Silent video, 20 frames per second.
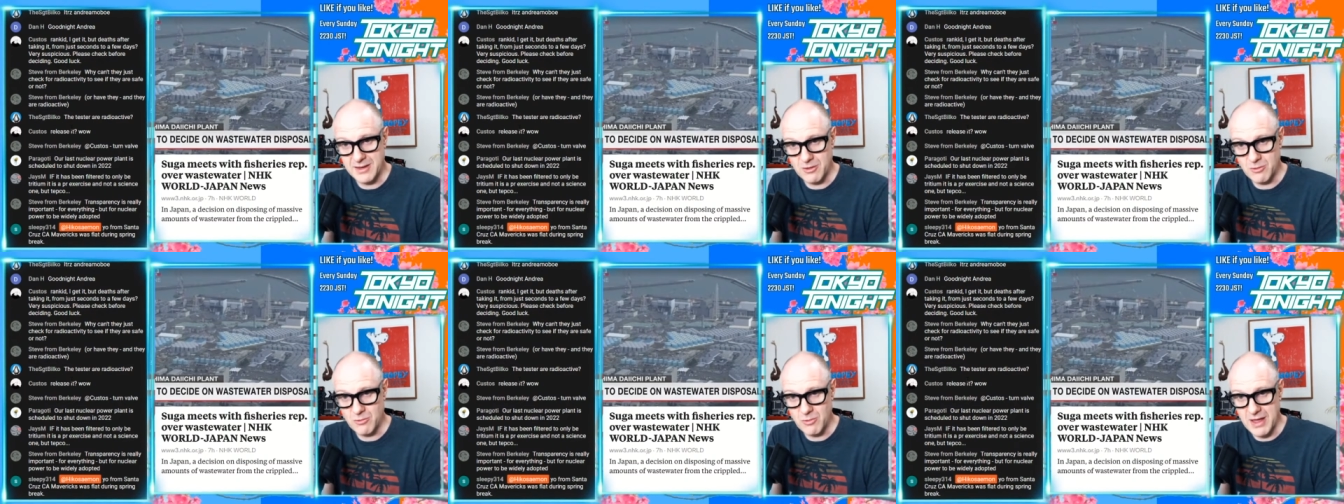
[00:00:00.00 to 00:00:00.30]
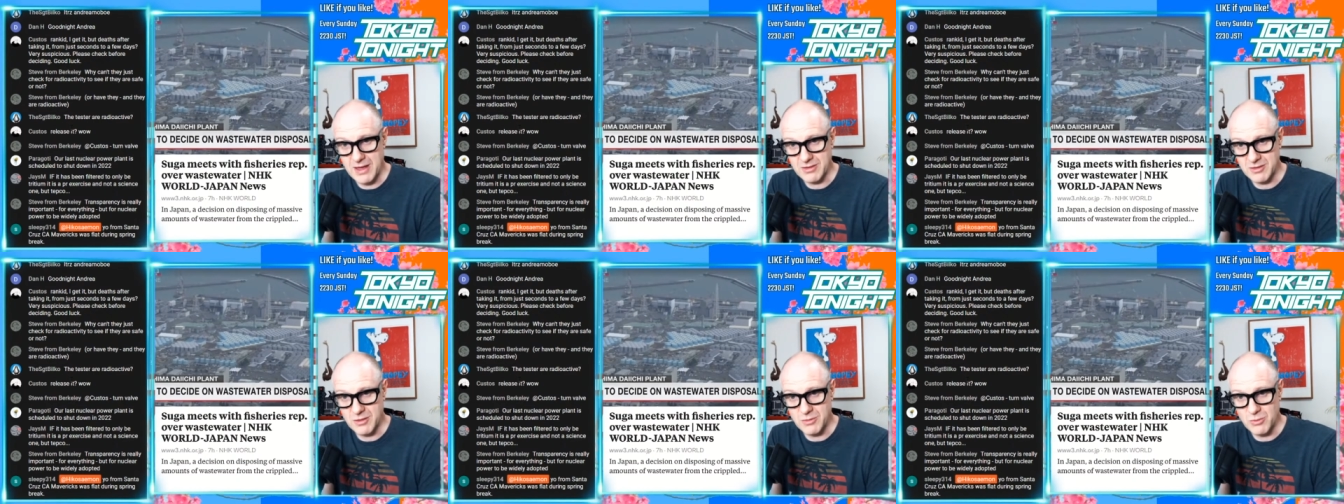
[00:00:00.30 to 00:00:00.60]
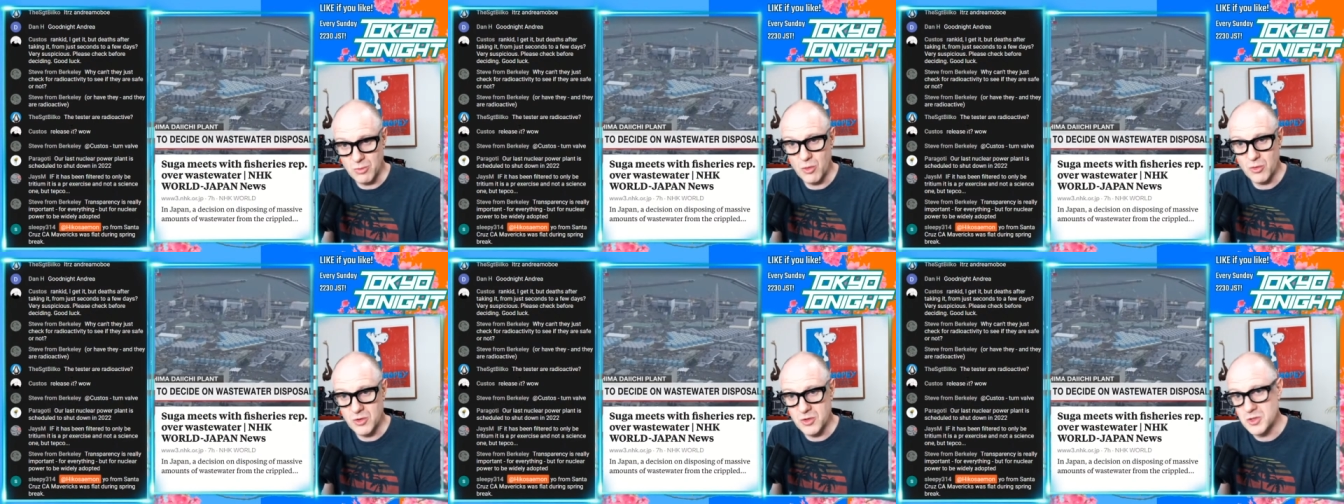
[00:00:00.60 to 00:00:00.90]
and reacted
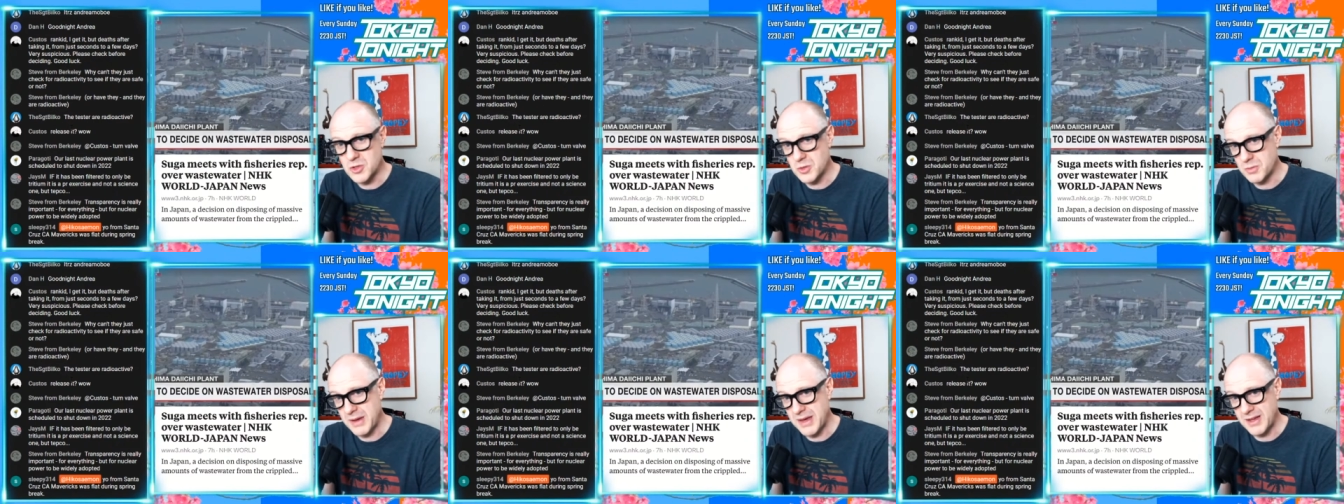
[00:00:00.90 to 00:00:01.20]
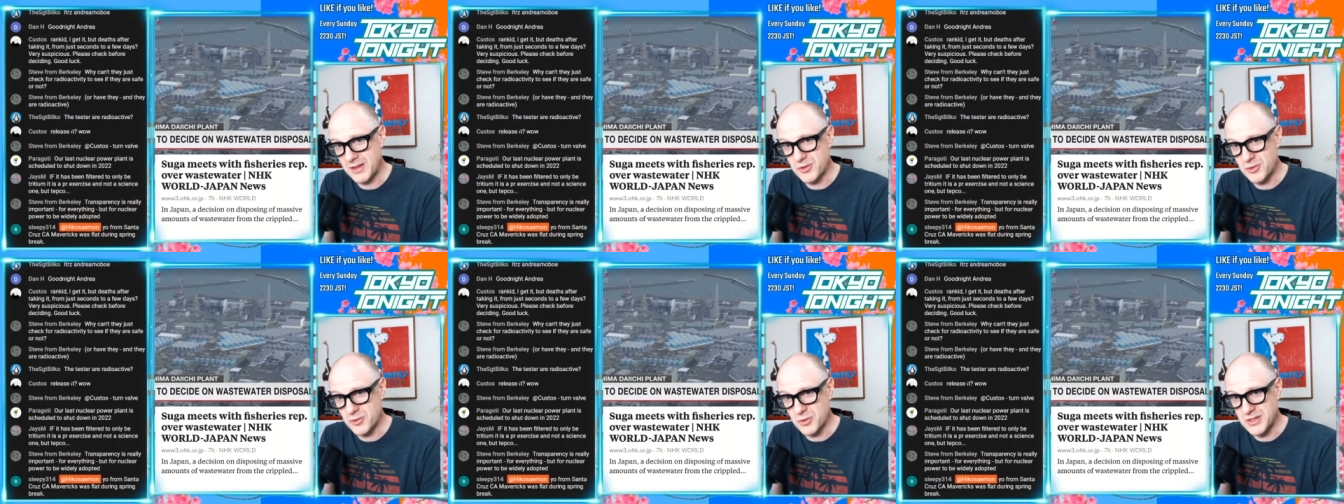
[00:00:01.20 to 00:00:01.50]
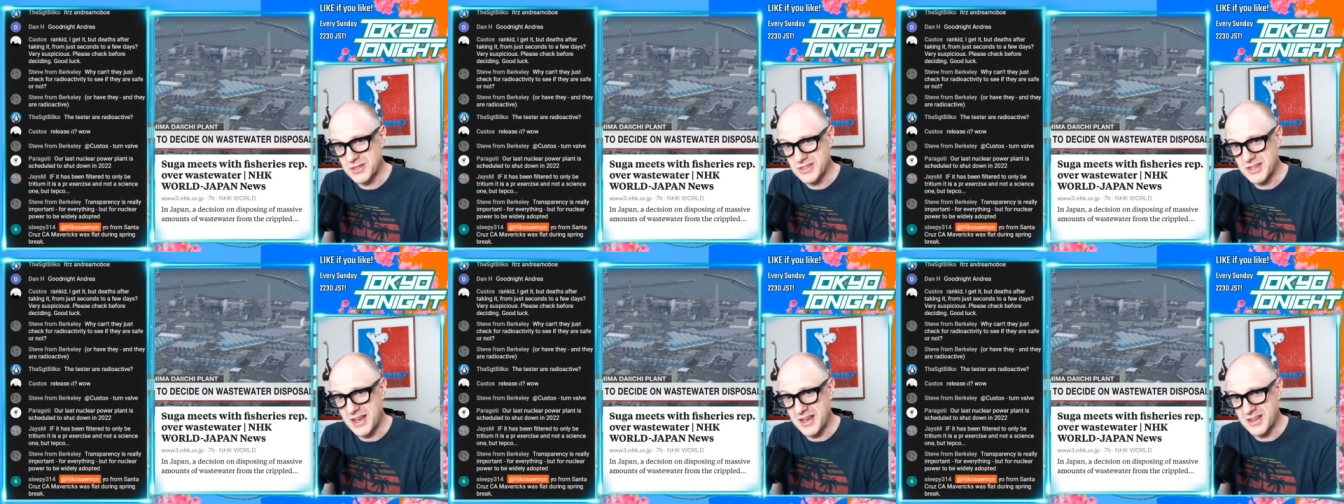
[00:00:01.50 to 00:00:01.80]
more than Japan to a
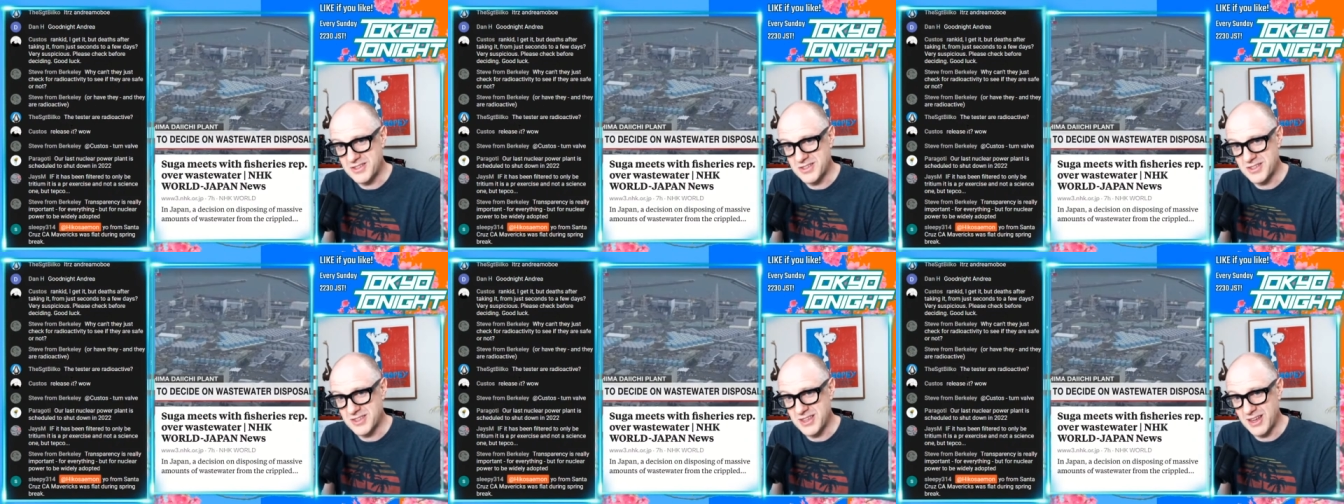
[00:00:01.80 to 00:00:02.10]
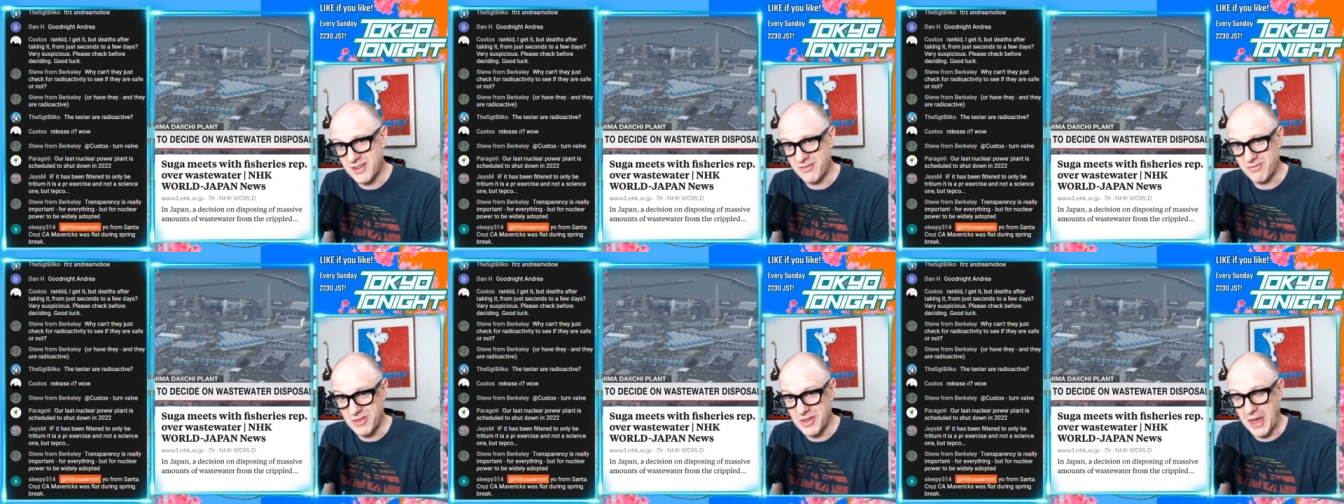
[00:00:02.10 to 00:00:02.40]
disaster that